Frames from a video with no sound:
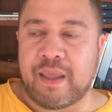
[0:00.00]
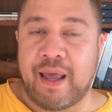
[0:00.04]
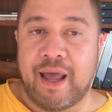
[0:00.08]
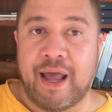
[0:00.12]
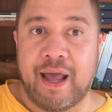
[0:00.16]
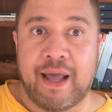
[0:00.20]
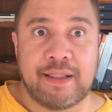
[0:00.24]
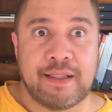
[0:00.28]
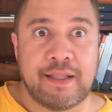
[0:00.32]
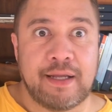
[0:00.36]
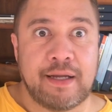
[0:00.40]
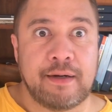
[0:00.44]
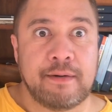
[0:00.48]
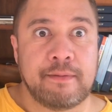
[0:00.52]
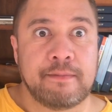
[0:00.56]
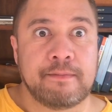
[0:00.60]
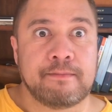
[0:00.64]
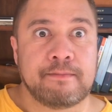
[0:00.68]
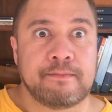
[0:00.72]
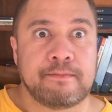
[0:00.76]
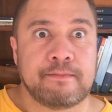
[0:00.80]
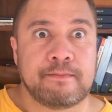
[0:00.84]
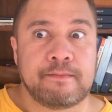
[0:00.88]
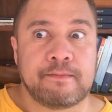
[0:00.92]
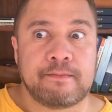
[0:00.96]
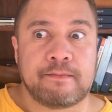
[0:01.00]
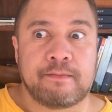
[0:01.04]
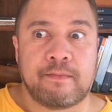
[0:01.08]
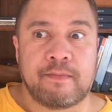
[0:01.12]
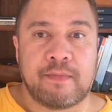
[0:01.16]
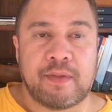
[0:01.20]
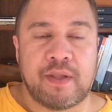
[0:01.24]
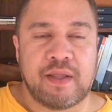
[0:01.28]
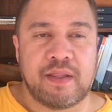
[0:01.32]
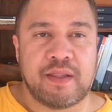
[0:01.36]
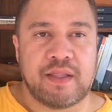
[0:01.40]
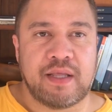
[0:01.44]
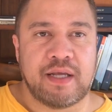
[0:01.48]
And then
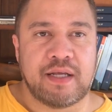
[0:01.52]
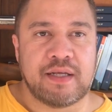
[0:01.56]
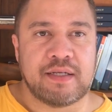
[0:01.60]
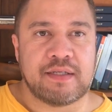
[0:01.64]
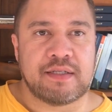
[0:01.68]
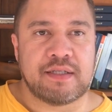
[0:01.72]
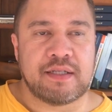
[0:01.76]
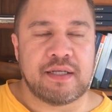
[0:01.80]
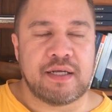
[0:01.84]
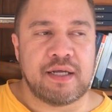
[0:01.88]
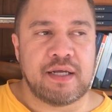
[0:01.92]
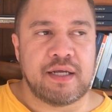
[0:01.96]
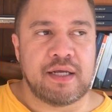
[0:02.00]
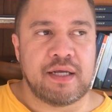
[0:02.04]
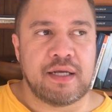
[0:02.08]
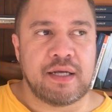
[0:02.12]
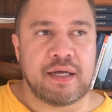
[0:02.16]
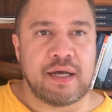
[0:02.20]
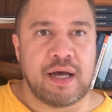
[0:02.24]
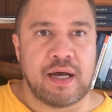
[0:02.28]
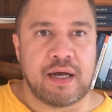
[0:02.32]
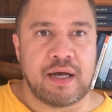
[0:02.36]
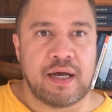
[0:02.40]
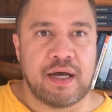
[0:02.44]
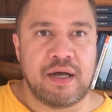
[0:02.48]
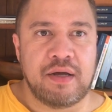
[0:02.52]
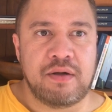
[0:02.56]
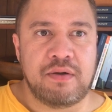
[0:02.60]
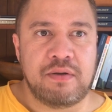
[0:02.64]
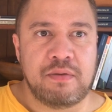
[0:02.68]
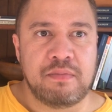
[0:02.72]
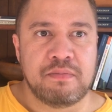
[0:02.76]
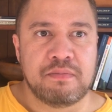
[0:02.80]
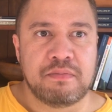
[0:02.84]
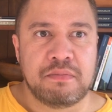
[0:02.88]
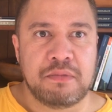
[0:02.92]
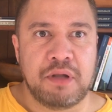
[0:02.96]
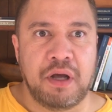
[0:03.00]
there's the
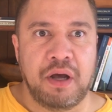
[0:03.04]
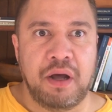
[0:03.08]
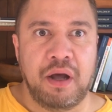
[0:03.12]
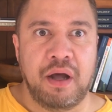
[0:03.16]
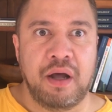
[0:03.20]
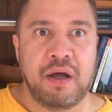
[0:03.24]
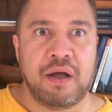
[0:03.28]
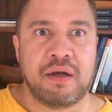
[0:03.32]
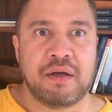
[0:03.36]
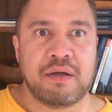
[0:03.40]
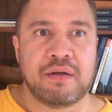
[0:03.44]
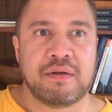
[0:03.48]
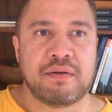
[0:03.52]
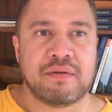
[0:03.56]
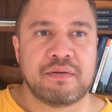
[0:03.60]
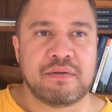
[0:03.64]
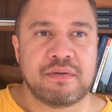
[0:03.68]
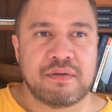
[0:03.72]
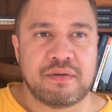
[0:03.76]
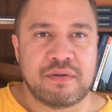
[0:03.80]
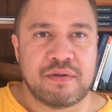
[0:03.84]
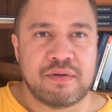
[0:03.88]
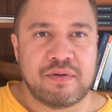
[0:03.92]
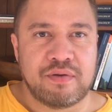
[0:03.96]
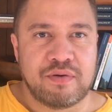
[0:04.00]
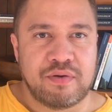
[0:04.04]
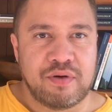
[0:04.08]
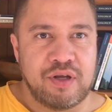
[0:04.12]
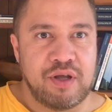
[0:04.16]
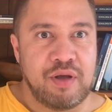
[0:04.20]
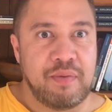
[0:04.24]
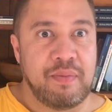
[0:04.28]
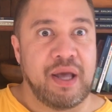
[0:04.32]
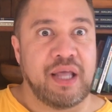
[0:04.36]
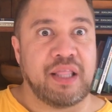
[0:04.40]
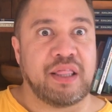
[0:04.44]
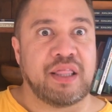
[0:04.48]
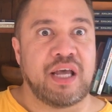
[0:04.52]
ngangahu, where you
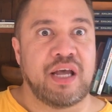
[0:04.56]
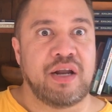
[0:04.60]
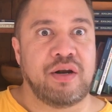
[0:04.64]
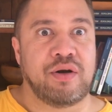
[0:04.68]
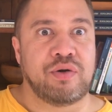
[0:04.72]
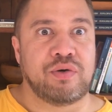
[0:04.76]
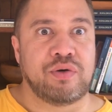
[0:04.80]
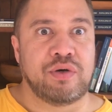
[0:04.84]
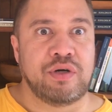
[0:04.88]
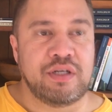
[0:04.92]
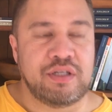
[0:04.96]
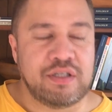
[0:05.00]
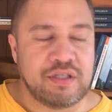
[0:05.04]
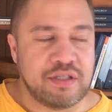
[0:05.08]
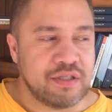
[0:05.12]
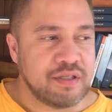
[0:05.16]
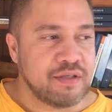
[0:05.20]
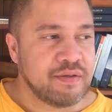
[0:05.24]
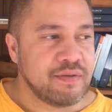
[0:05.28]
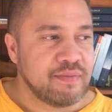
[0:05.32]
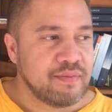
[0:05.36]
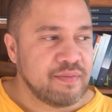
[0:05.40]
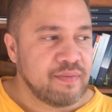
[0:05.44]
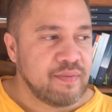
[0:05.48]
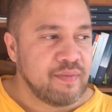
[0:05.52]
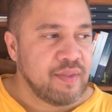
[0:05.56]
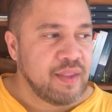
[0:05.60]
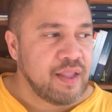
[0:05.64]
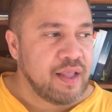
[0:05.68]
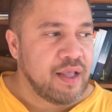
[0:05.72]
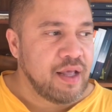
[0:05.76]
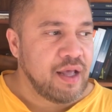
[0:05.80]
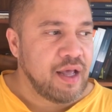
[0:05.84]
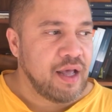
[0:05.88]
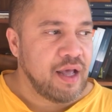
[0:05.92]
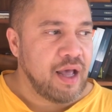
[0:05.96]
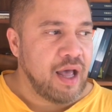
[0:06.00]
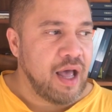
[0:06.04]
make that noise,
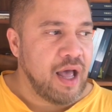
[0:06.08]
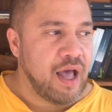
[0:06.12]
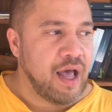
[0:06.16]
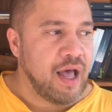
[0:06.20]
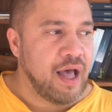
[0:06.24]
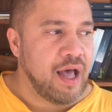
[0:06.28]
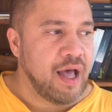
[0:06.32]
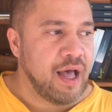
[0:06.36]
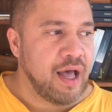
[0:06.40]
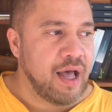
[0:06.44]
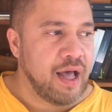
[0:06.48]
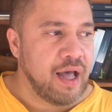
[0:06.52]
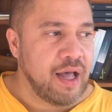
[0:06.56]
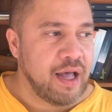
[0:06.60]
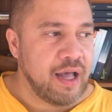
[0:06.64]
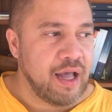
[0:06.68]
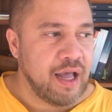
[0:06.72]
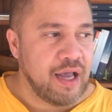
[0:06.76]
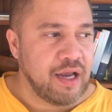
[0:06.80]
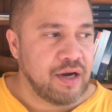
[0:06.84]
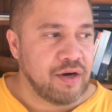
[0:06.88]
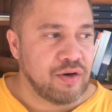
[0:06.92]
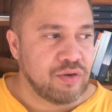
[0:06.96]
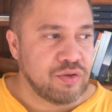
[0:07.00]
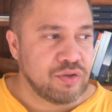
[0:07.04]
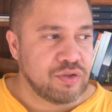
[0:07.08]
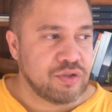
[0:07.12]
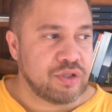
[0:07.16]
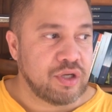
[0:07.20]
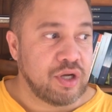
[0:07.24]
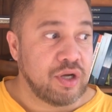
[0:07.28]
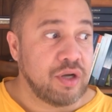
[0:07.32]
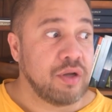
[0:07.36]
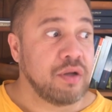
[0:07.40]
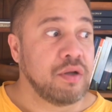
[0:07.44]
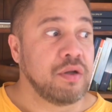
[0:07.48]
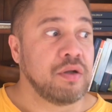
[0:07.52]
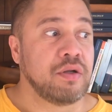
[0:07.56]
and
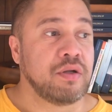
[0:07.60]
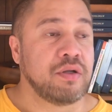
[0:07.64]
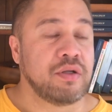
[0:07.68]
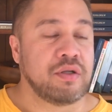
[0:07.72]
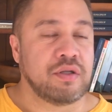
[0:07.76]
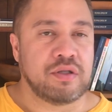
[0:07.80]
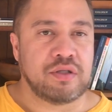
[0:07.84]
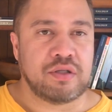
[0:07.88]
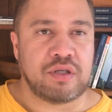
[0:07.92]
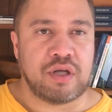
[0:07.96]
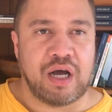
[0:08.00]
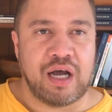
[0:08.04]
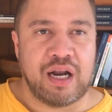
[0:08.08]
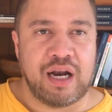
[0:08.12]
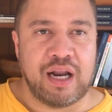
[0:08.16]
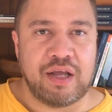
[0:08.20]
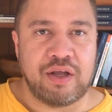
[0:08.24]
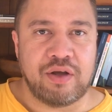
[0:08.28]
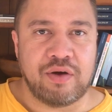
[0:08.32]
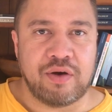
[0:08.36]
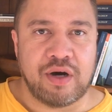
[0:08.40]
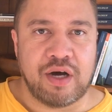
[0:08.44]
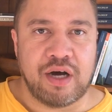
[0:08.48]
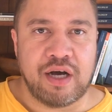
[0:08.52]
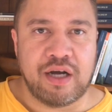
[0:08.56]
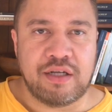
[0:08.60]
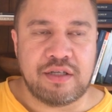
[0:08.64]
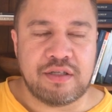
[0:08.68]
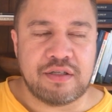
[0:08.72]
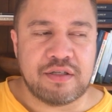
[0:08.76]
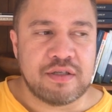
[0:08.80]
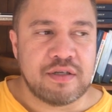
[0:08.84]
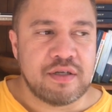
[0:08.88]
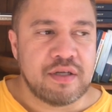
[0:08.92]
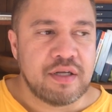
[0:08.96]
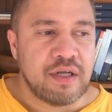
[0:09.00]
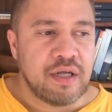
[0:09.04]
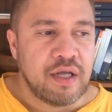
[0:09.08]
also dilate your
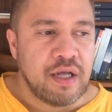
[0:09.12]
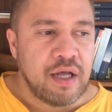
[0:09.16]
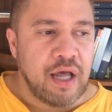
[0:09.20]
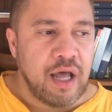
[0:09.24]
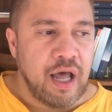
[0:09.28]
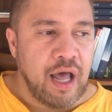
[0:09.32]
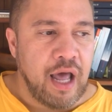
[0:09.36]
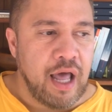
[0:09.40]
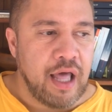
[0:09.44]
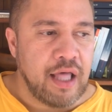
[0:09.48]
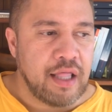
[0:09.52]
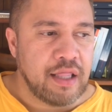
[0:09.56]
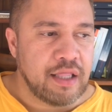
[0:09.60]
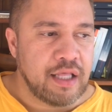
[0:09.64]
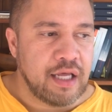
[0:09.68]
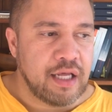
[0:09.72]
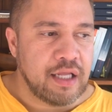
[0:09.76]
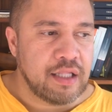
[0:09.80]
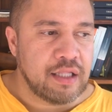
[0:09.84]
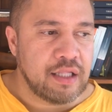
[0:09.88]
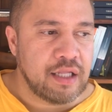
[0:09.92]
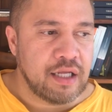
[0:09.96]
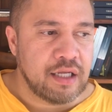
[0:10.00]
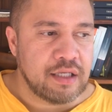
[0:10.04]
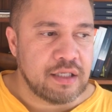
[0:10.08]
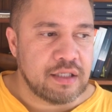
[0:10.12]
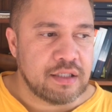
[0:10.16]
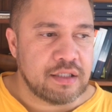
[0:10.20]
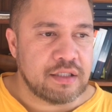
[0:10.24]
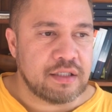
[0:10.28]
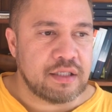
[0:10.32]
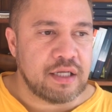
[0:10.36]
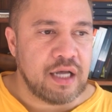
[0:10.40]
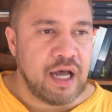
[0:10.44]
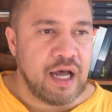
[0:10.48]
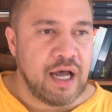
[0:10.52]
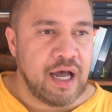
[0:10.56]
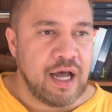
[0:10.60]
eyes. And then
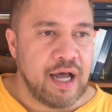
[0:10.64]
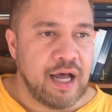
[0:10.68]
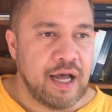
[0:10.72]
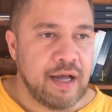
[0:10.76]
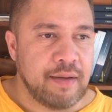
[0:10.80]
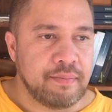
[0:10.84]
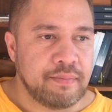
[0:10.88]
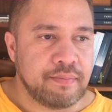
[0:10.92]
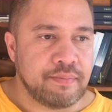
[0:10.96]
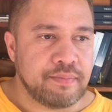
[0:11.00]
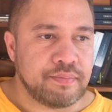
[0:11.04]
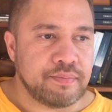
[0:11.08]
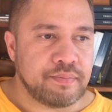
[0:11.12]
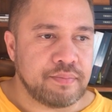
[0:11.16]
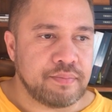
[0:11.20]
there's the